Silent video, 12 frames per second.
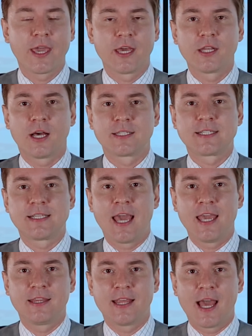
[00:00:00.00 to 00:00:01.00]
cannot
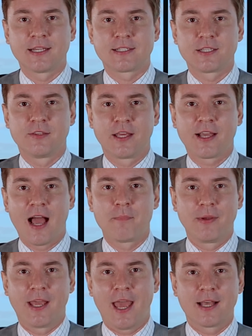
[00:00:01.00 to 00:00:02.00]
say that the
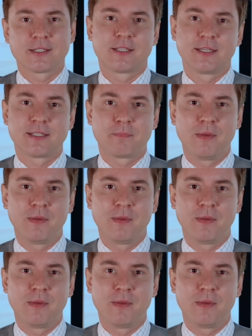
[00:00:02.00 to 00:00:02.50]
company has these